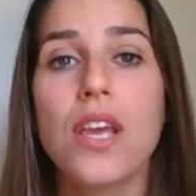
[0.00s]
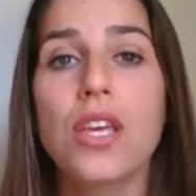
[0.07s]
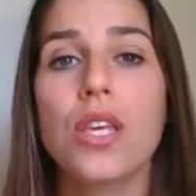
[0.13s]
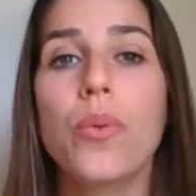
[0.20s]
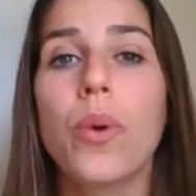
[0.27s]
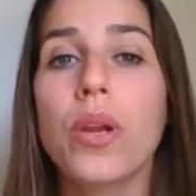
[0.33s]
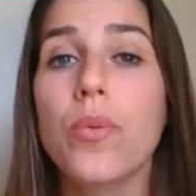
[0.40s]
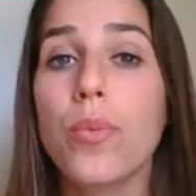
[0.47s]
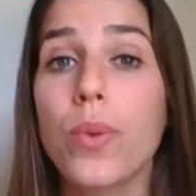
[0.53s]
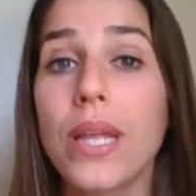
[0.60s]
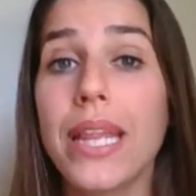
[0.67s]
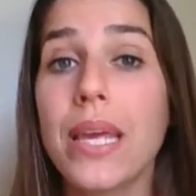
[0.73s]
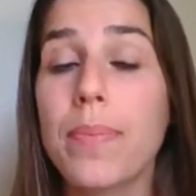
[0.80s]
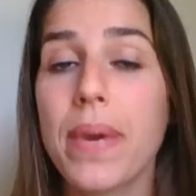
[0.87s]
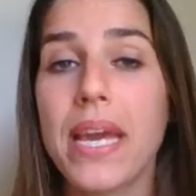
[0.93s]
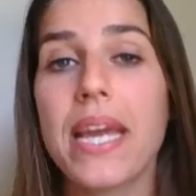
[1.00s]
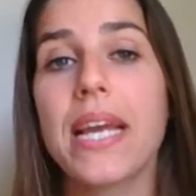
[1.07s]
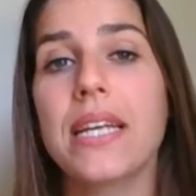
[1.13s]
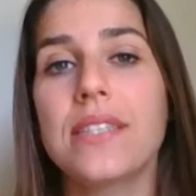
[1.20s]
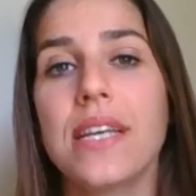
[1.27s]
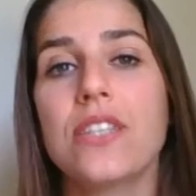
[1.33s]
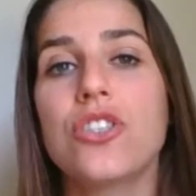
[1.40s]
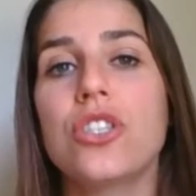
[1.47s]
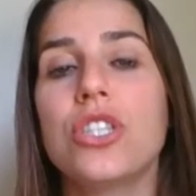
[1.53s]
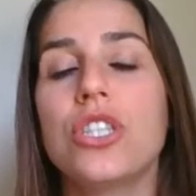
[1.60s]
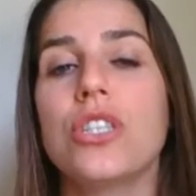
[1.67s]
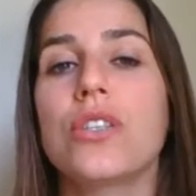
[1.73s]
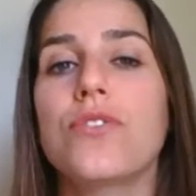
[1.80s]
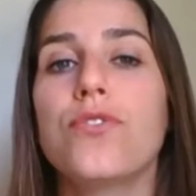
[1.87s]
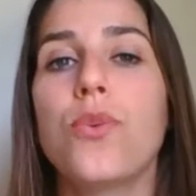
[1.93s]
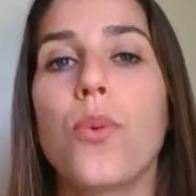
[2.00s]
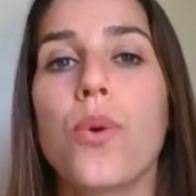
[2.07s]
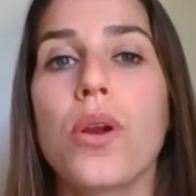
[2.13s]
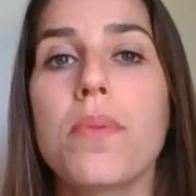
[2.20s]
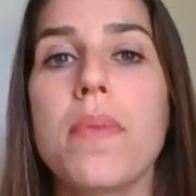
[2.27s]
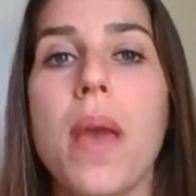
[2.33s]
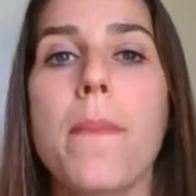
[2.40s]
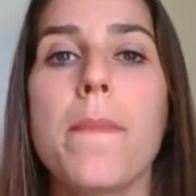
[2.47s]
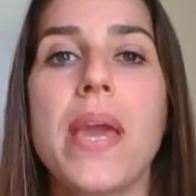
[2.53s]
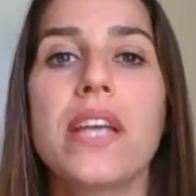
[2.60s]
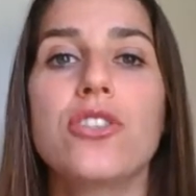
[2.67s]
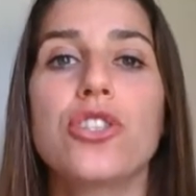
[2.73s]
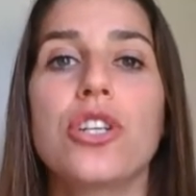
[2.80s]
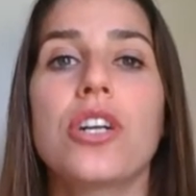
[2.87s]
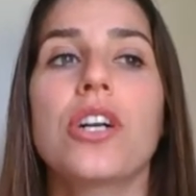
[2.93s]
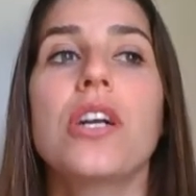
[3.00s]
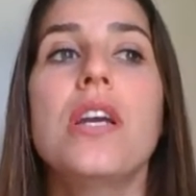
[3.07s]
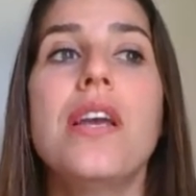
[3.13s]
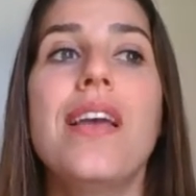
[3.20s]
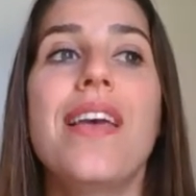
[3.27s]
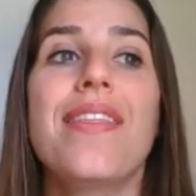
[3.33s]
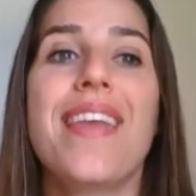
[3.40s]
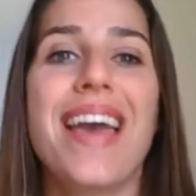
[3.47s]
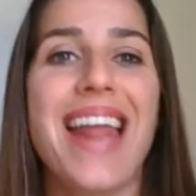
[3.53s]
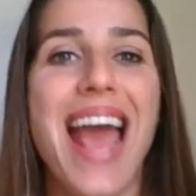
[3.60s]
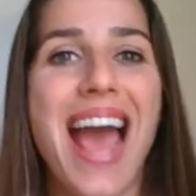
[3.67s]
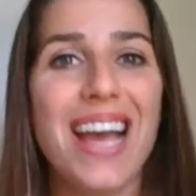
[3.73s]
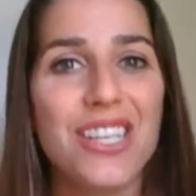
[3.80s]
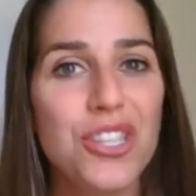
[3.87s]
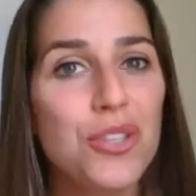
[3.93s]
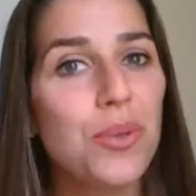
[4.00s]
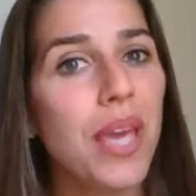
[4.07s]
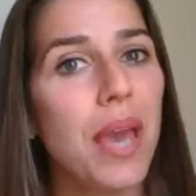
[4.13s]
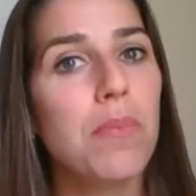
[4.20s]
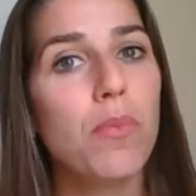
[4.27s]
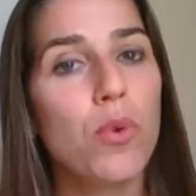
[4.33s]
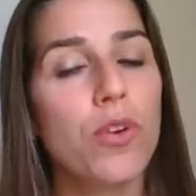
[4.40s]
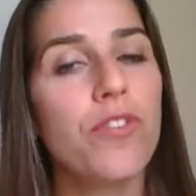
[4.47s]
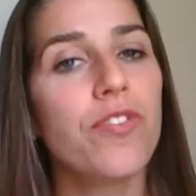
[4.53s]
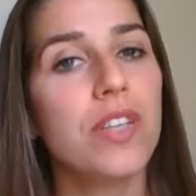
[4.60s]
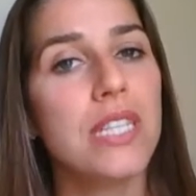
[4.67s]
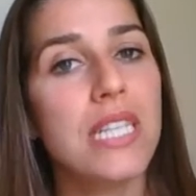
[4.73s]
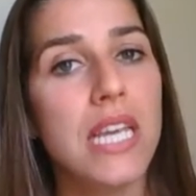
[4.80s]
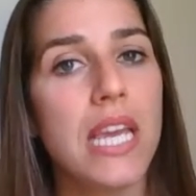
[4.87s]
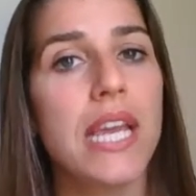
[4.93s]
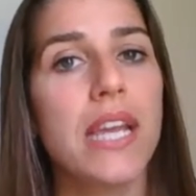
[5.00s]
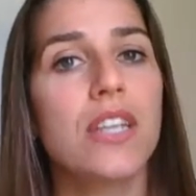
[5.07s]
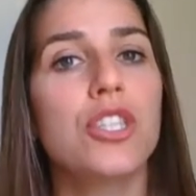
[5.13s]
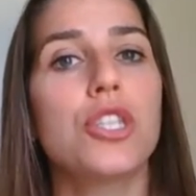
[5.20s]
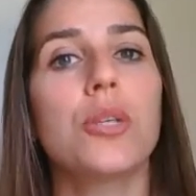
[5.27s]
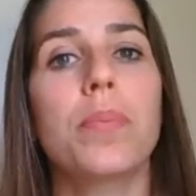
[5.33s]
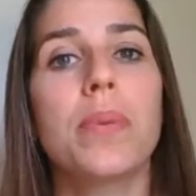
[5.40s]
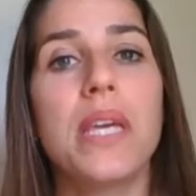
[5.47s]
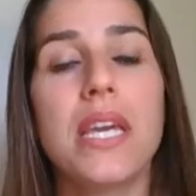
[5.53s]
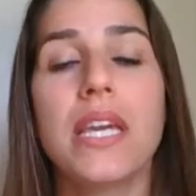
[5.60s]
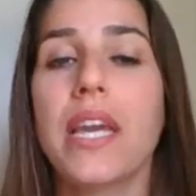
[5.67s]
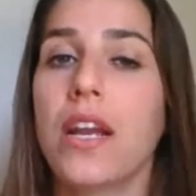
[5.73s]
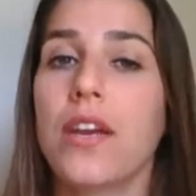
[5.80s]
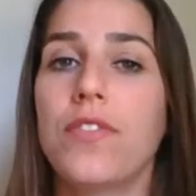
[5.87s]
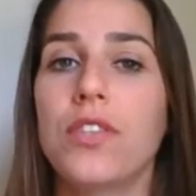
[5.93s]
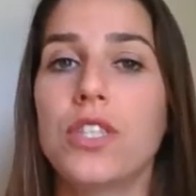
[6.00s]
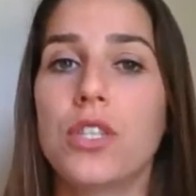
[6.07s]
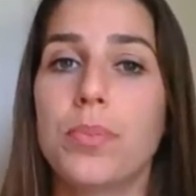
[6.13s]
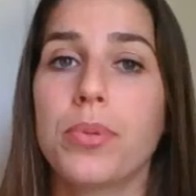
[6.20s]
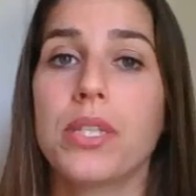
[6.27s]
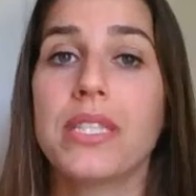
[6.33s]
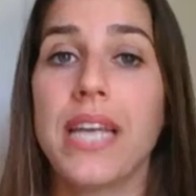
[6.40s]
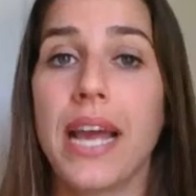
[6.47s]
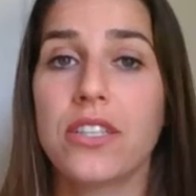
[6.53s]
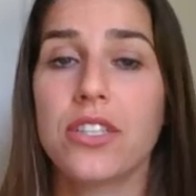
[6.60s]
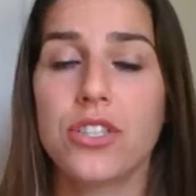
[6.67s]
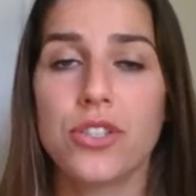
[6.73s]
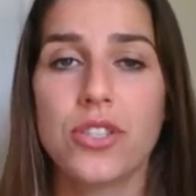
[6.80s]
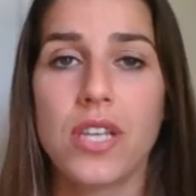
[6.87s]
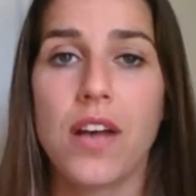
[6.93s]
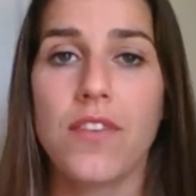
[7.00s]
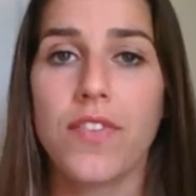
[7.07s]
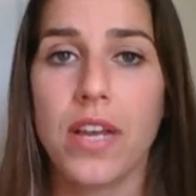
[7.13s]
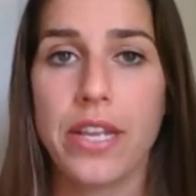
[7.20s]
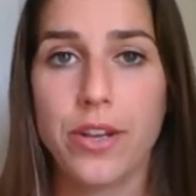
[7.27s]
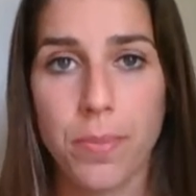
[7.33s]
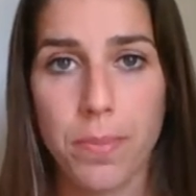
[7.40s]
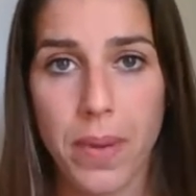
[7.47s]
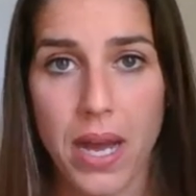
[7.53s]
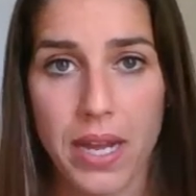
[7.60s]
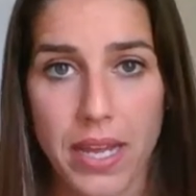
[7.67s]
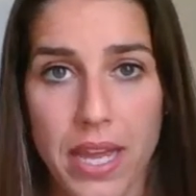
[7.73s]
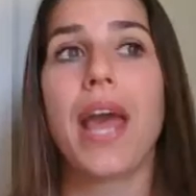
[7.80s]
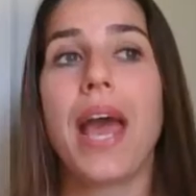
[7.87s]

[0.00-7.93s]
you want to really pay attention to your form and make sure that as you get more fatigued, you're being careful to protect yourself and your body.